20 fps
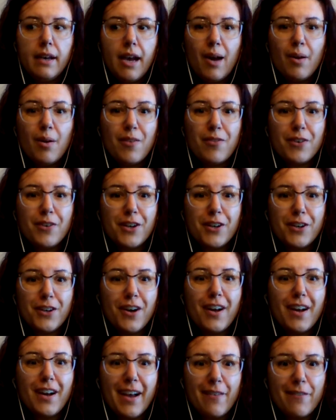However, you're
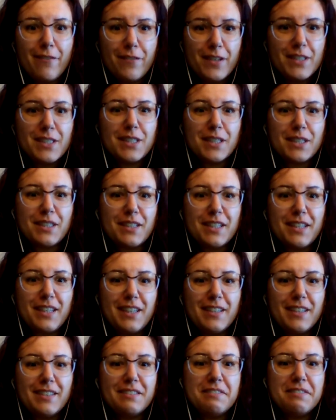not
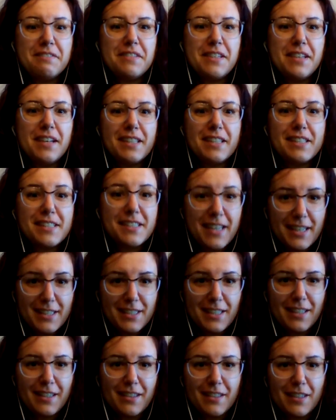physically
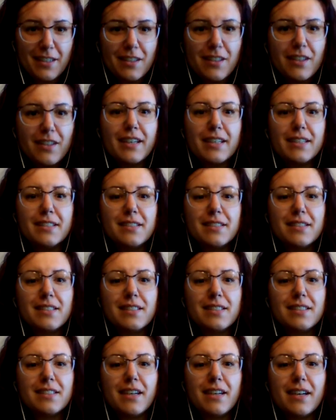assessing the
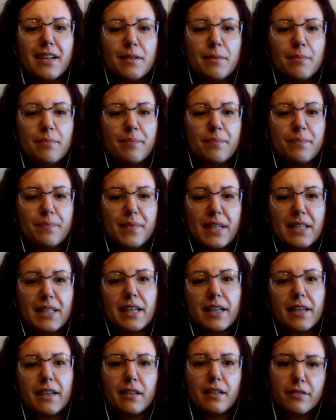client's
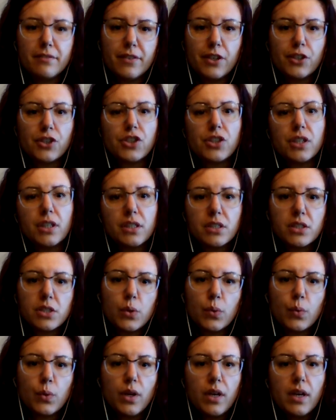executive functioning.
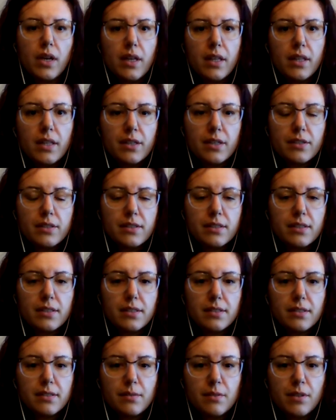So
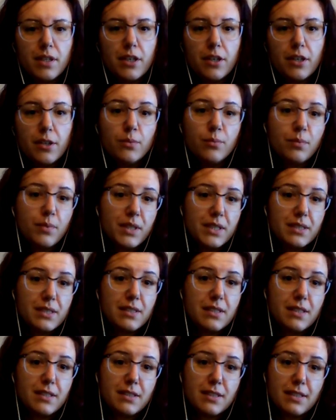there's,
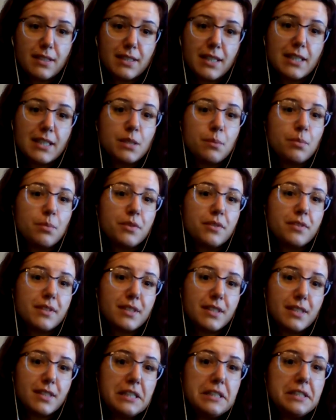it's accessible,
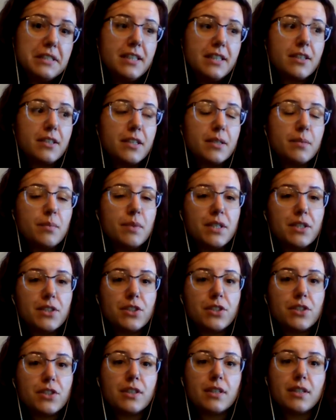it's easy to
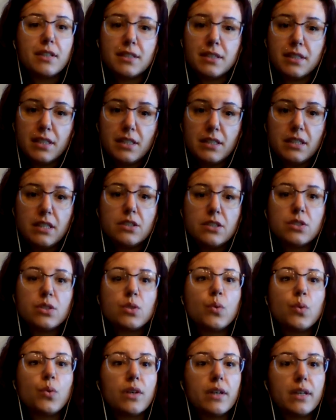administer, it's easy to
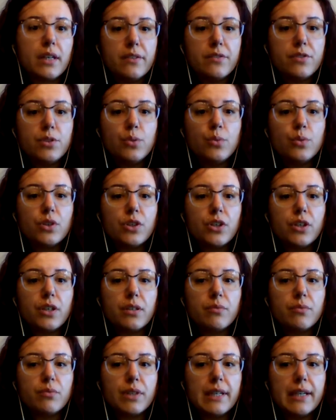score, it gives you a
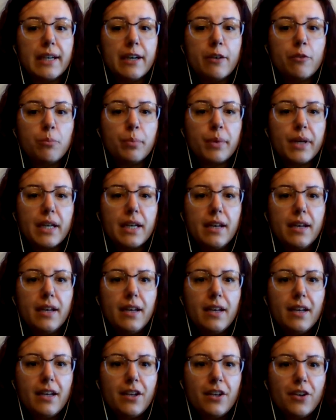good readout, but
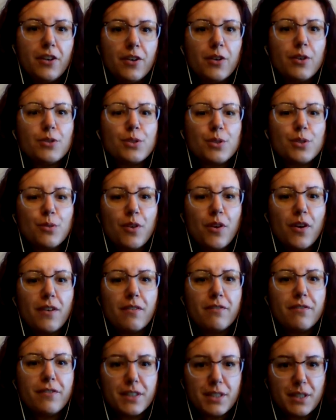you're also
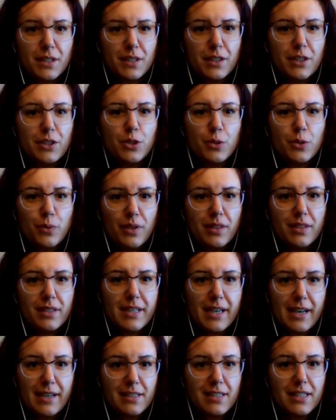not physically doing the
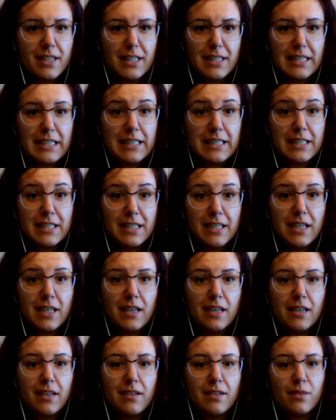testing to
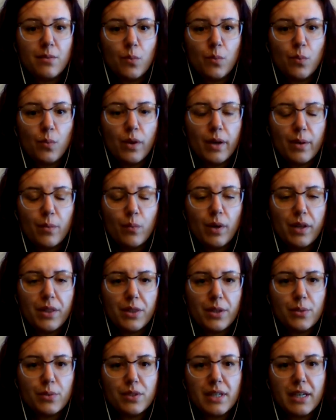see what
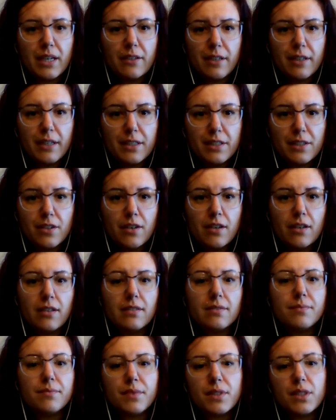those areas
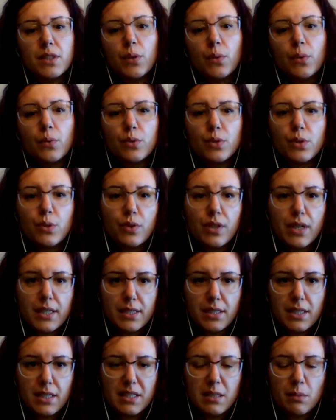are. So
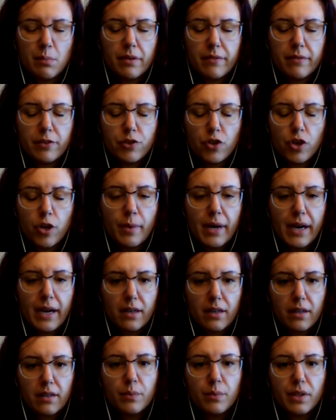that's a bit of a
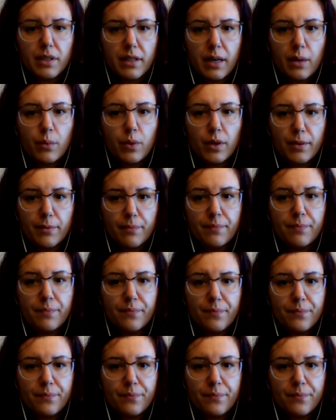drawback with that one.